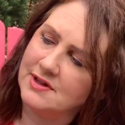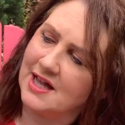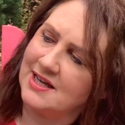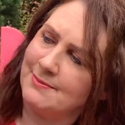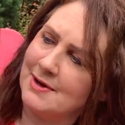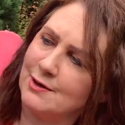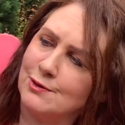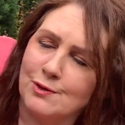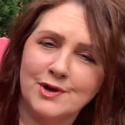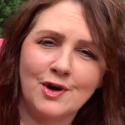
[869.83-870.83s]
Lady
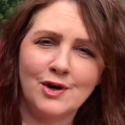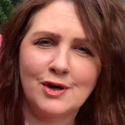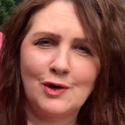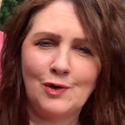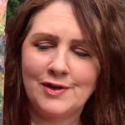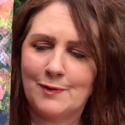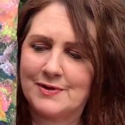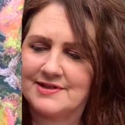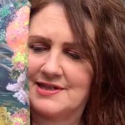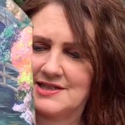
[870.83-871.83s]
McElroy cotton lawn that
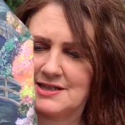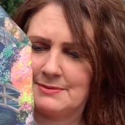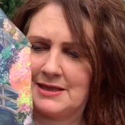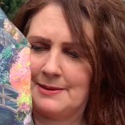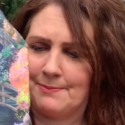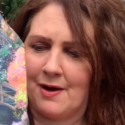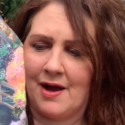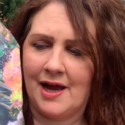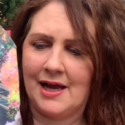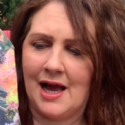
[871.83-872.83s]
was sent to me
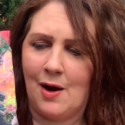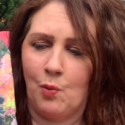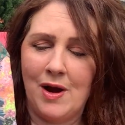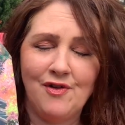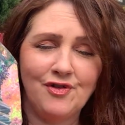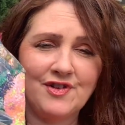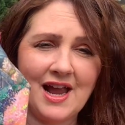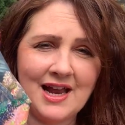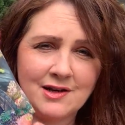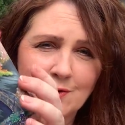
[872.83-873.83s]
by Weft
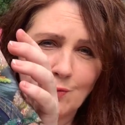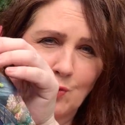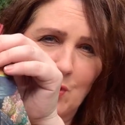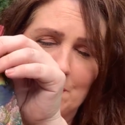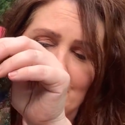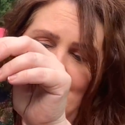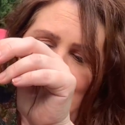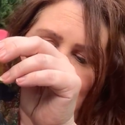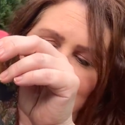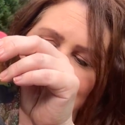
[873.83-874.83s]
and Warp
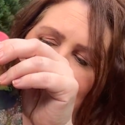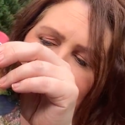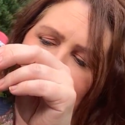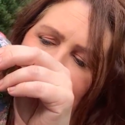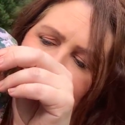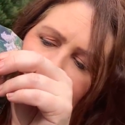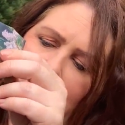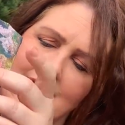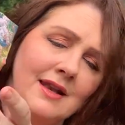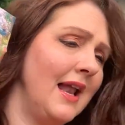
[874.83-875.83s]
Fabrics back
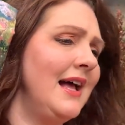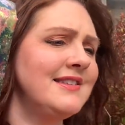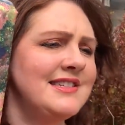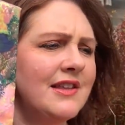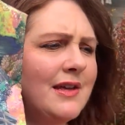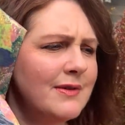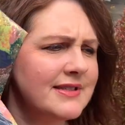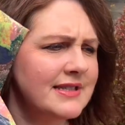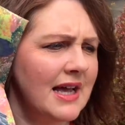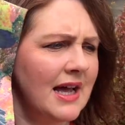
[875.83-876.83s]
last year. I think it
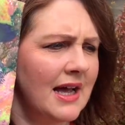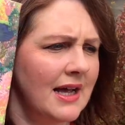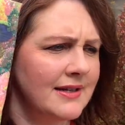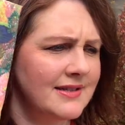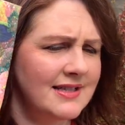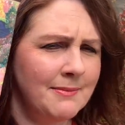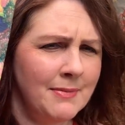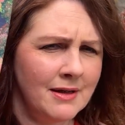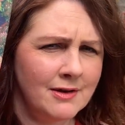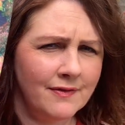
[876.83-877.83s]
was
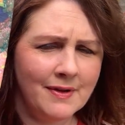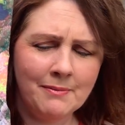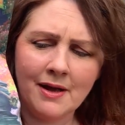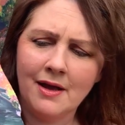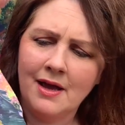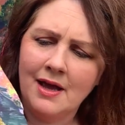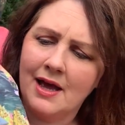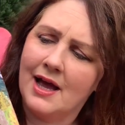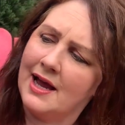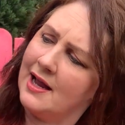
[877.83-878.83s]
November,
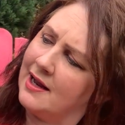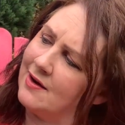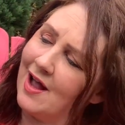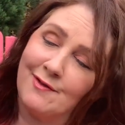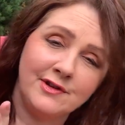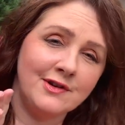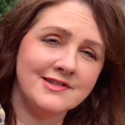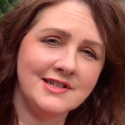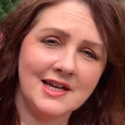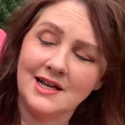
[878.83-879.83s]
and I haven't
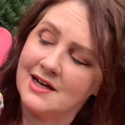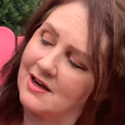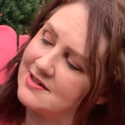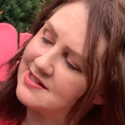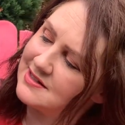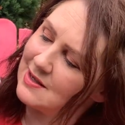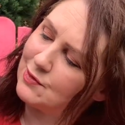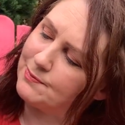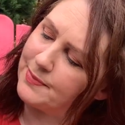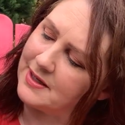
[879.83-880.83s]
used it yet, and I just think that
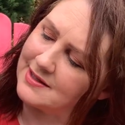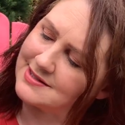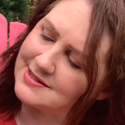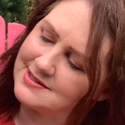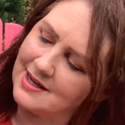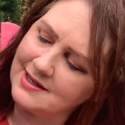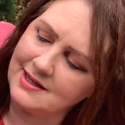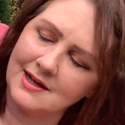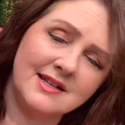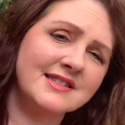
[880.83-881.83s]
would be a
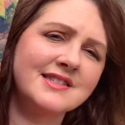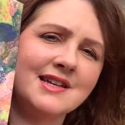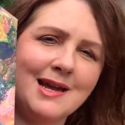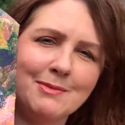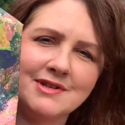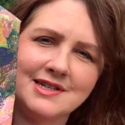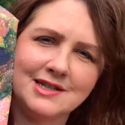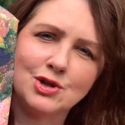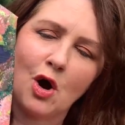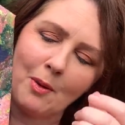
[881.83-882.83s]
stunning
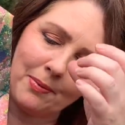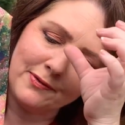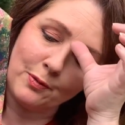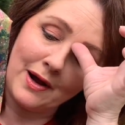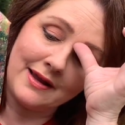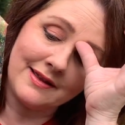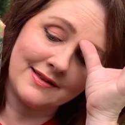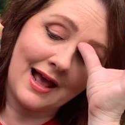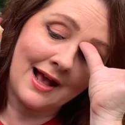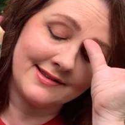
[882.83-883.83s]
statementy top. The way
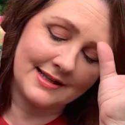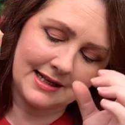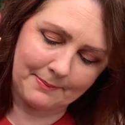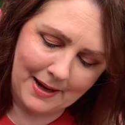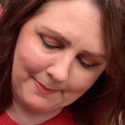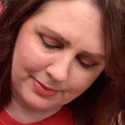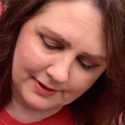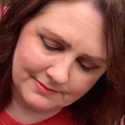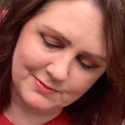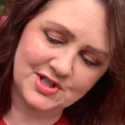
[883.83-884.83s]
that has that little
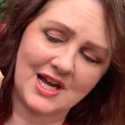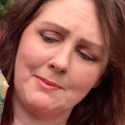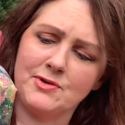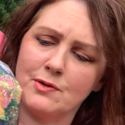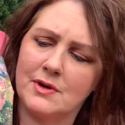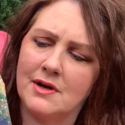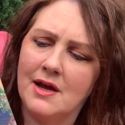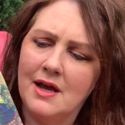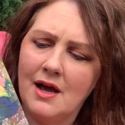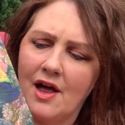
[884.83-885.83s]
peplum shape to it,
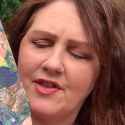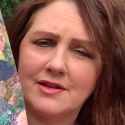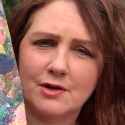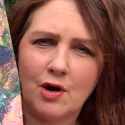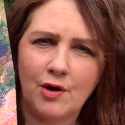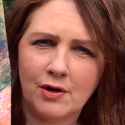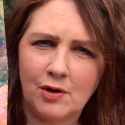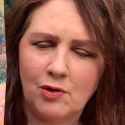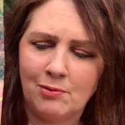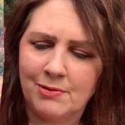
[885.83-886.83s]
I think the
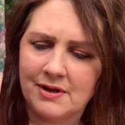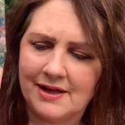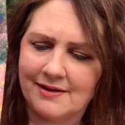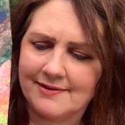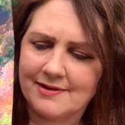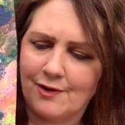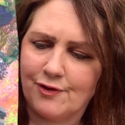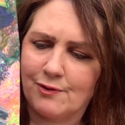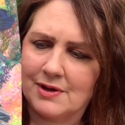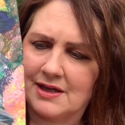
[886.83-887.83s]
cotton lawn would lend
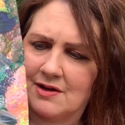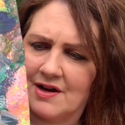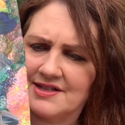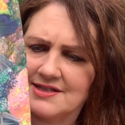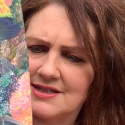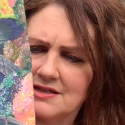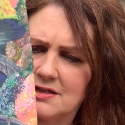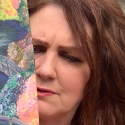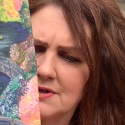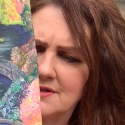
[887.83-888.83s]
itself really nicely
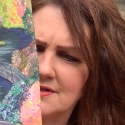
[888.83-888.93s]
to it.